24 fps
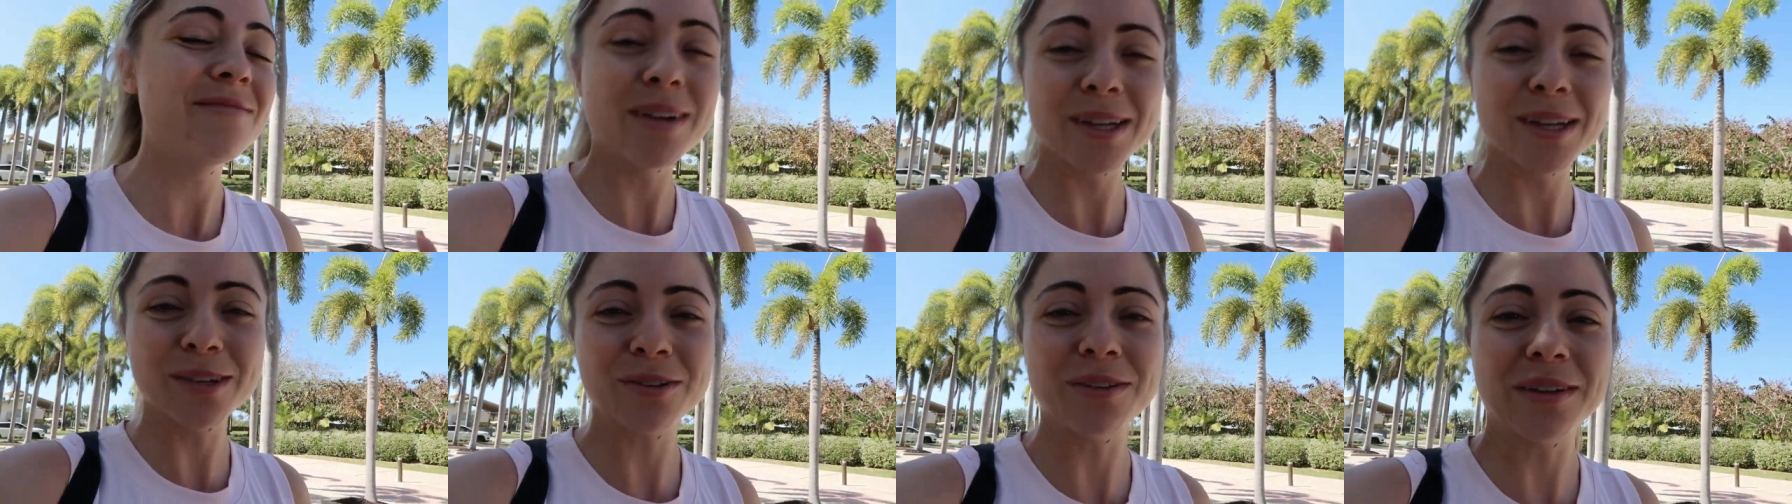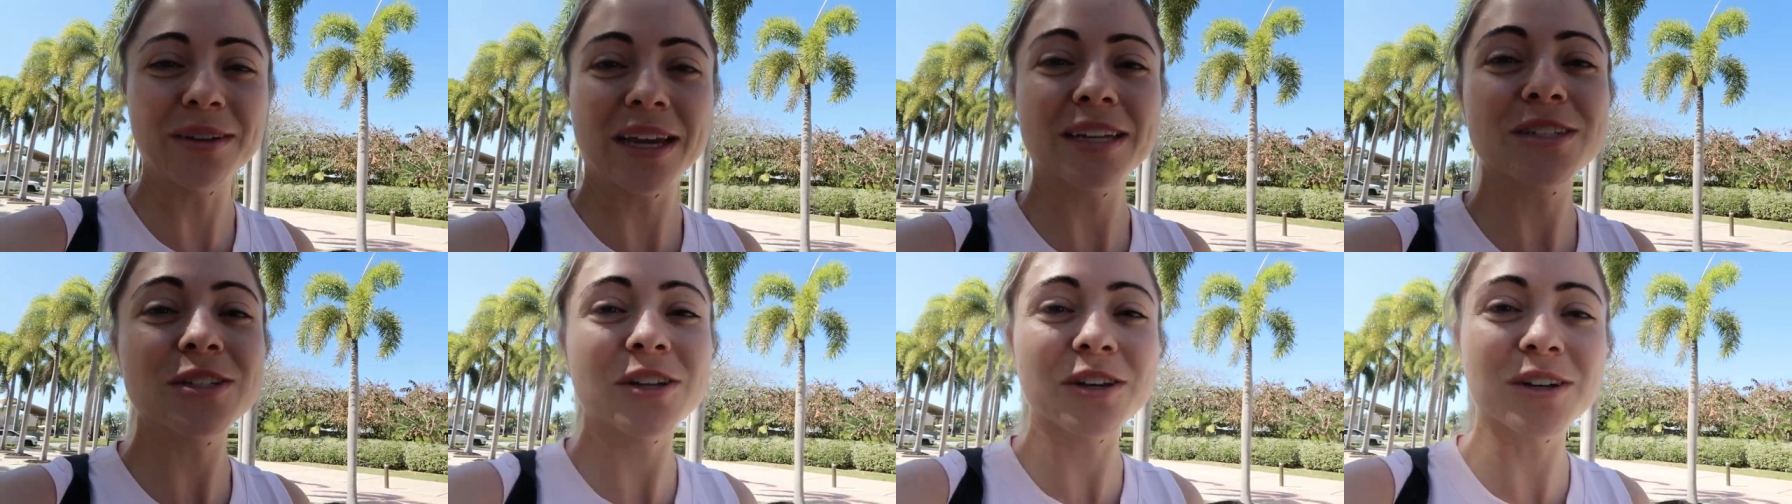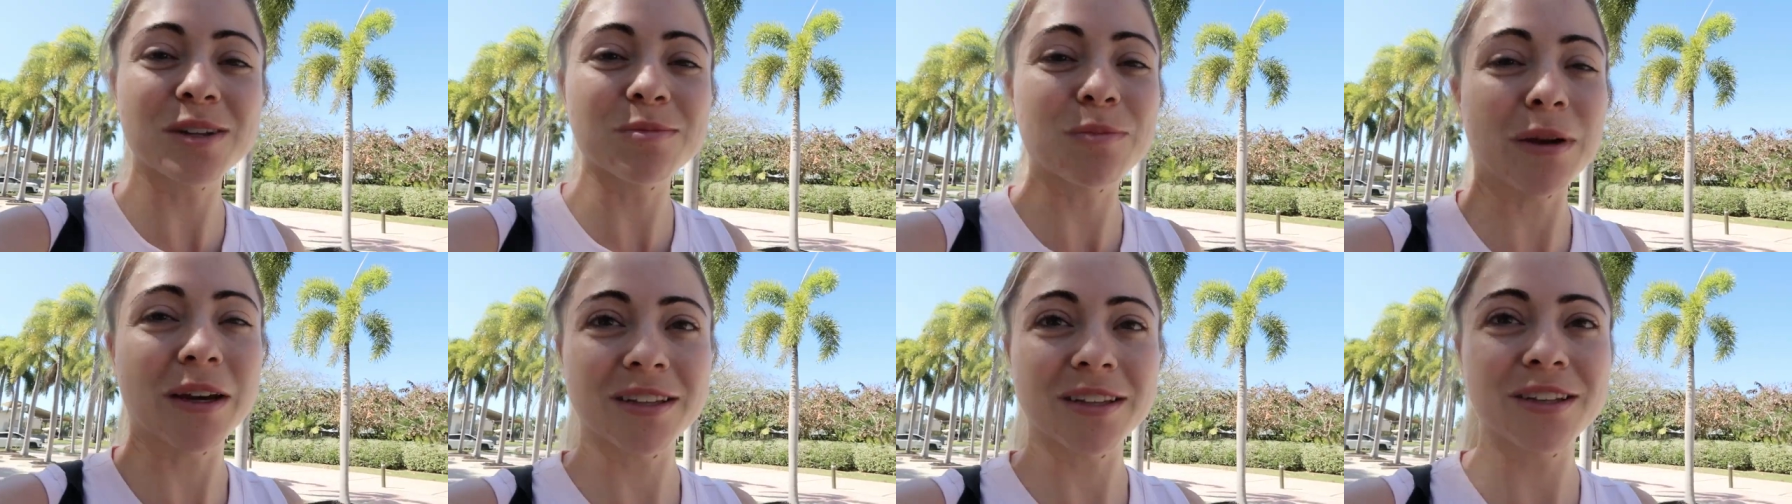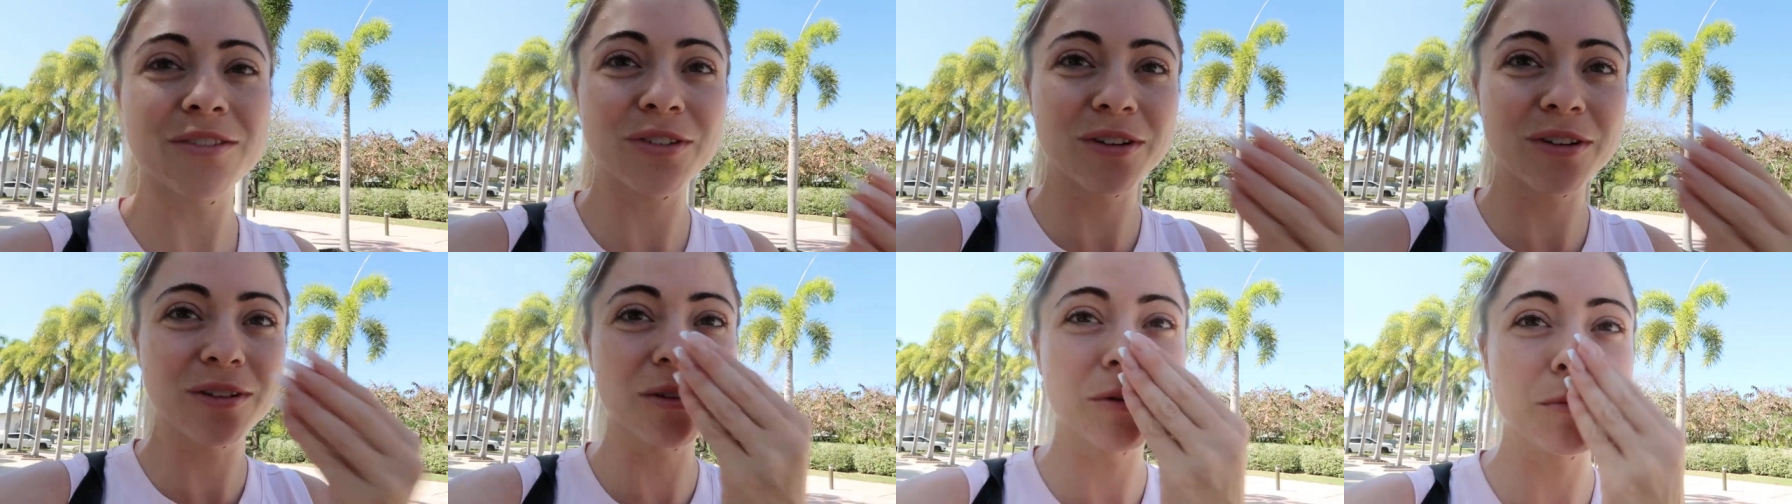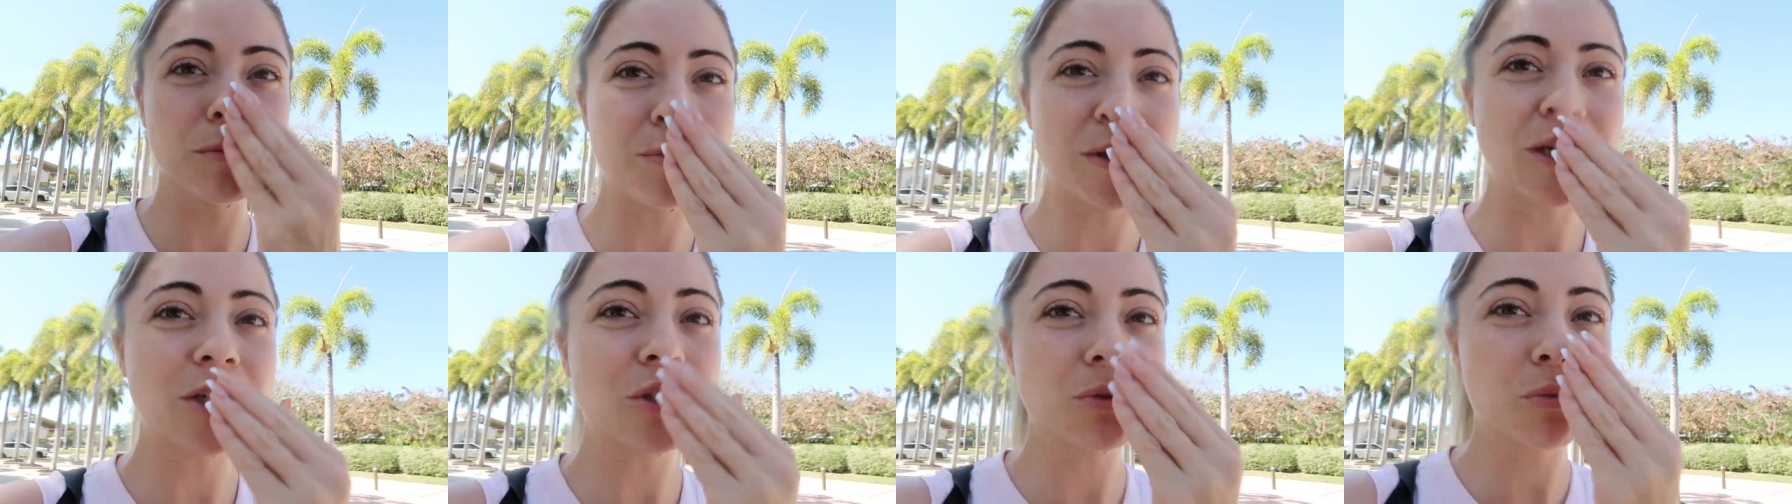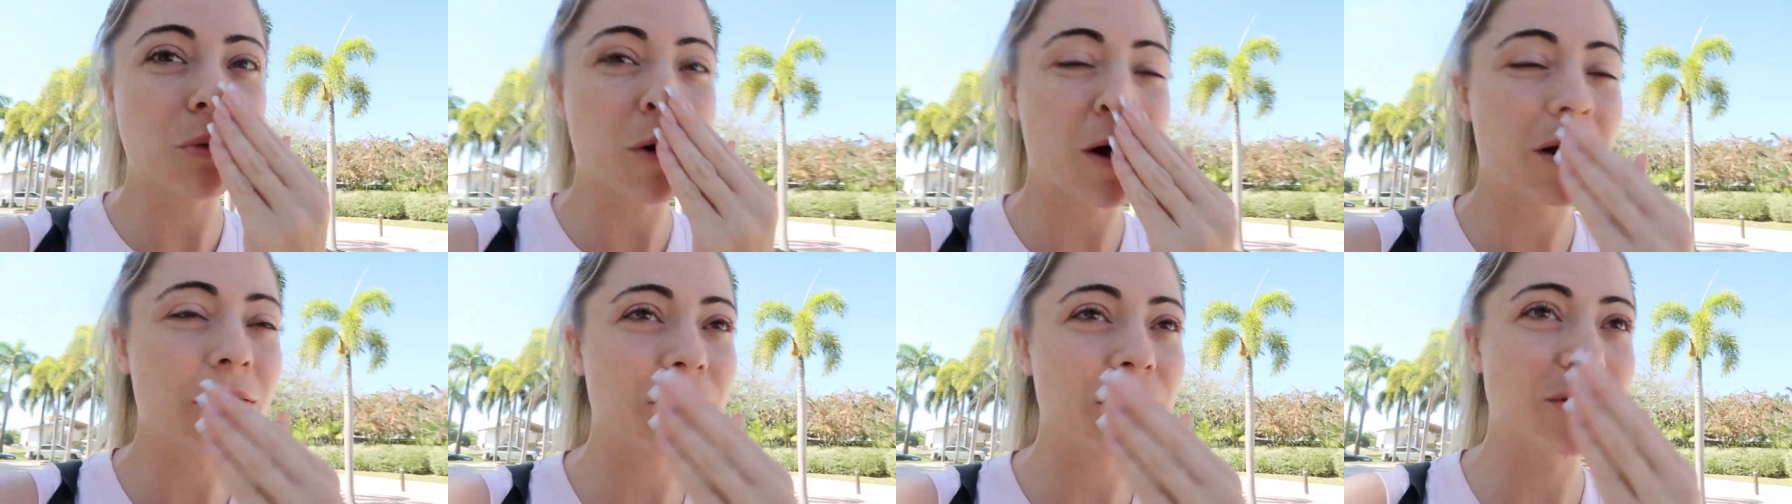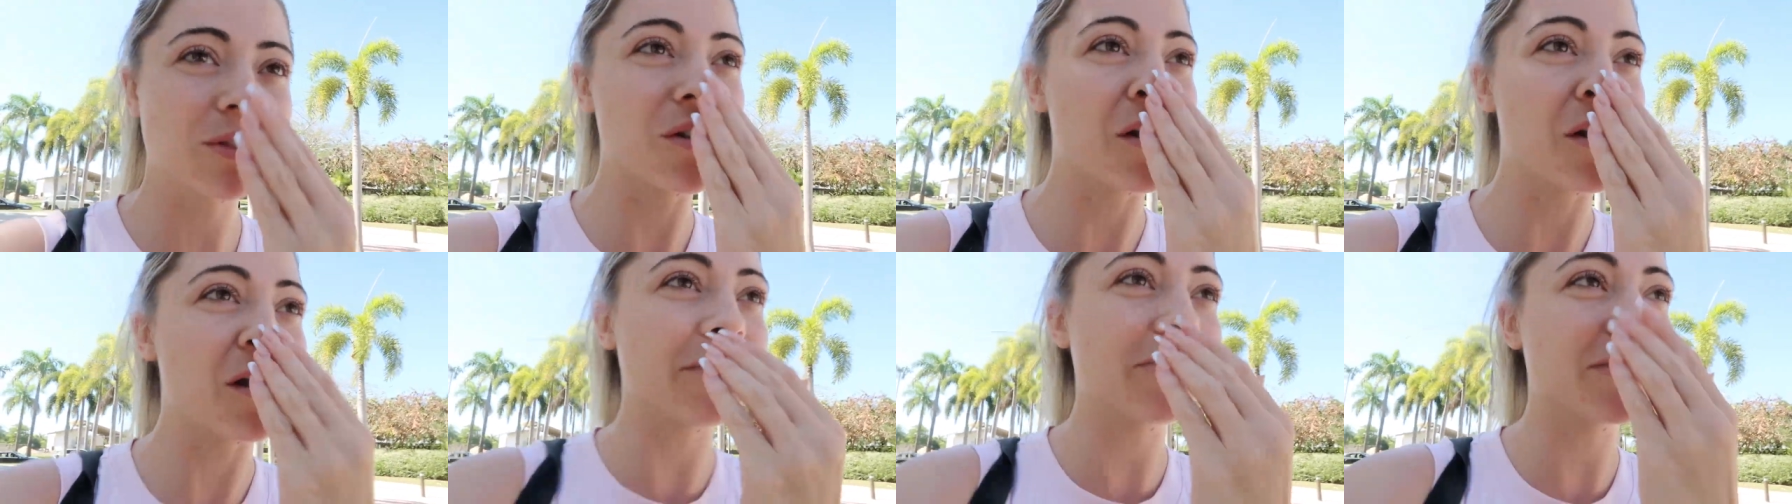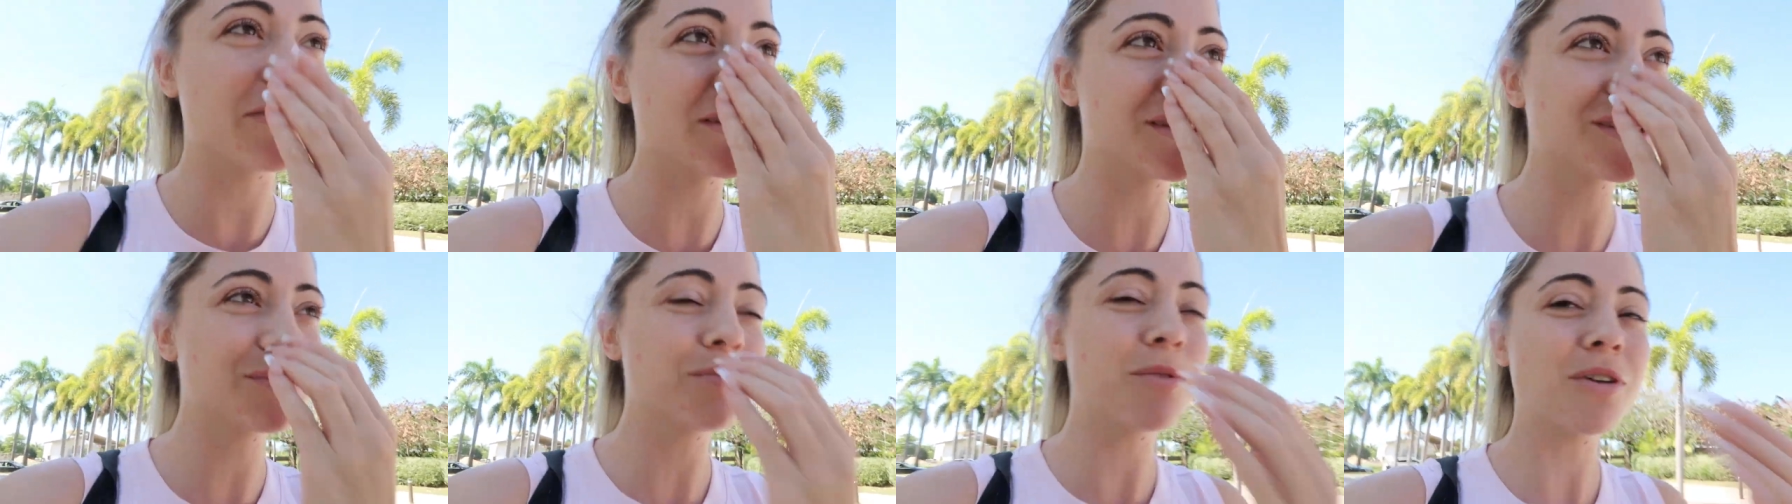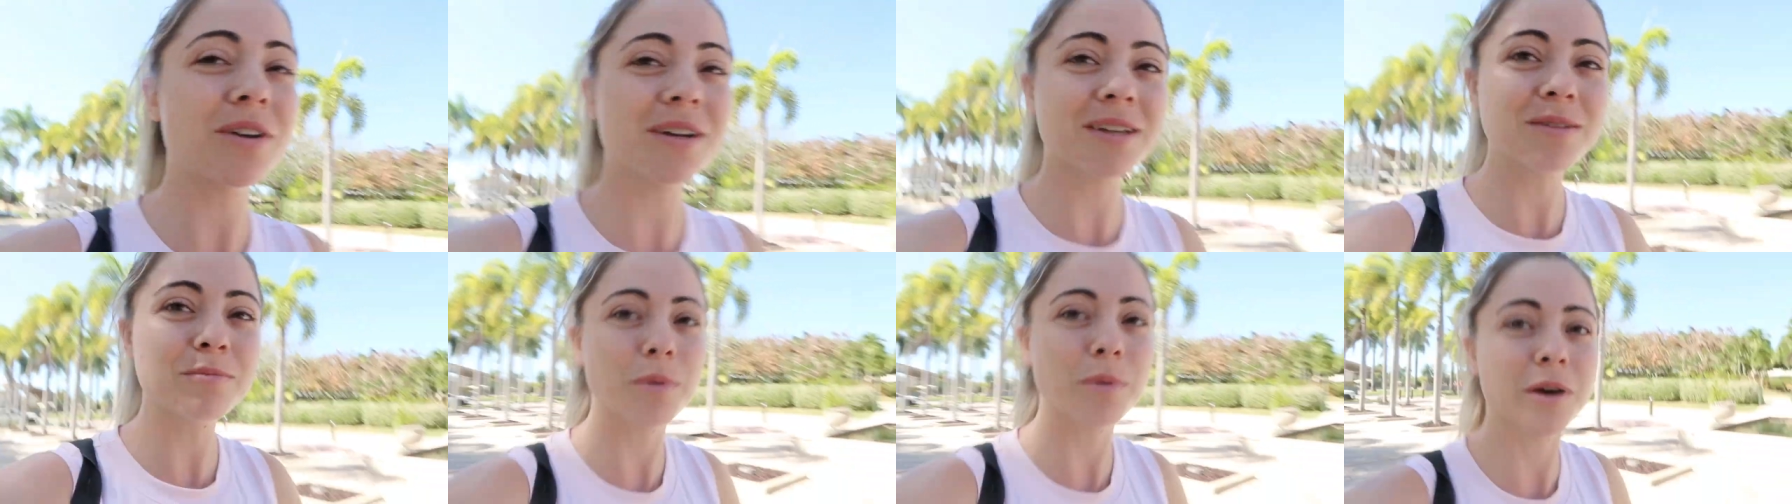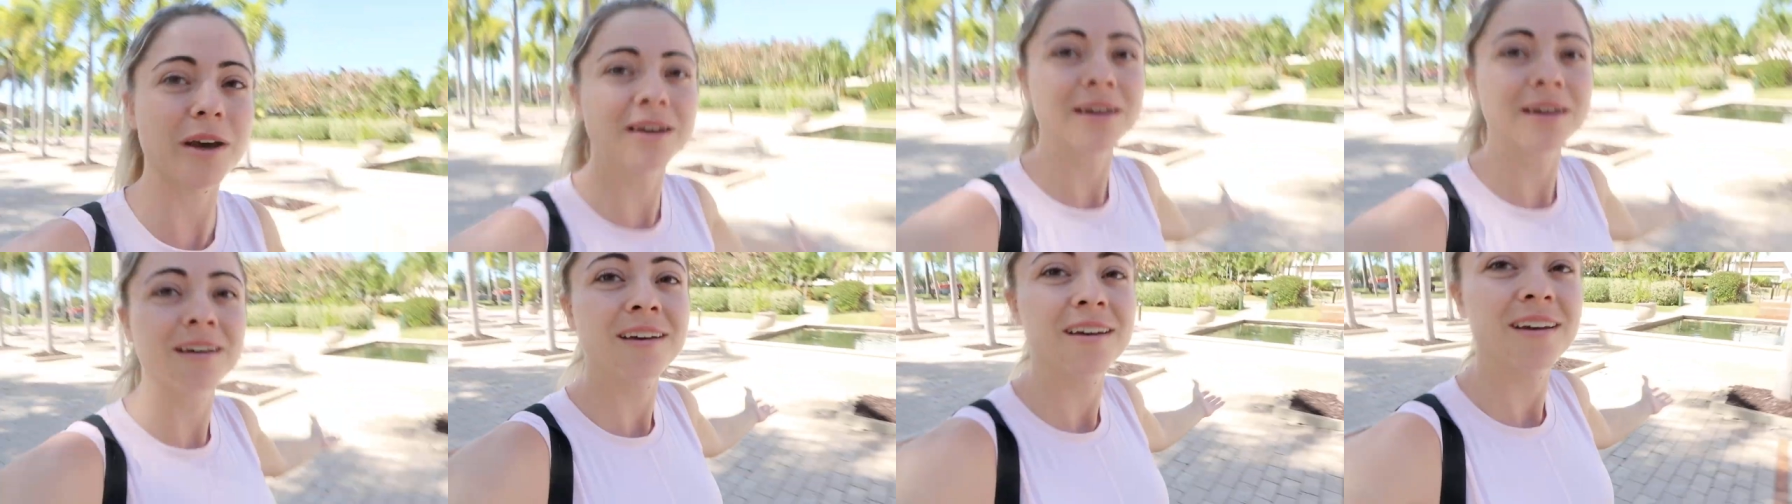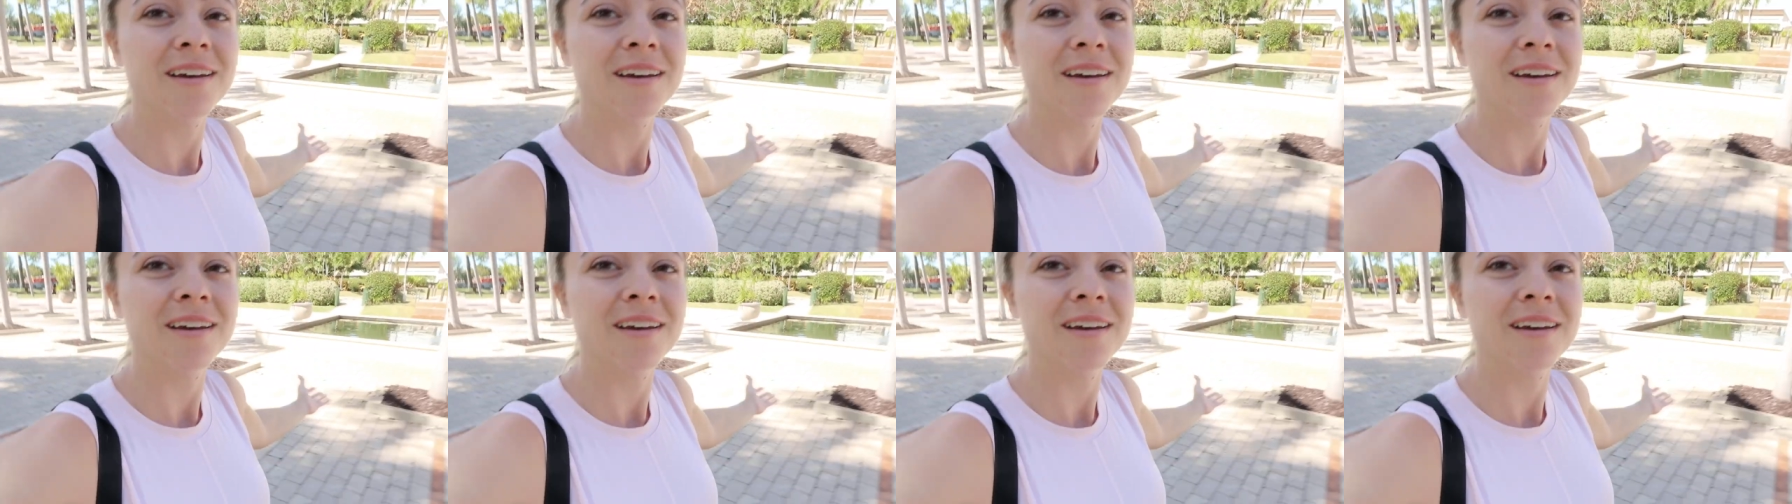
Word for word: Michael and I took Bentley for a little beach walk with coffee this morning, but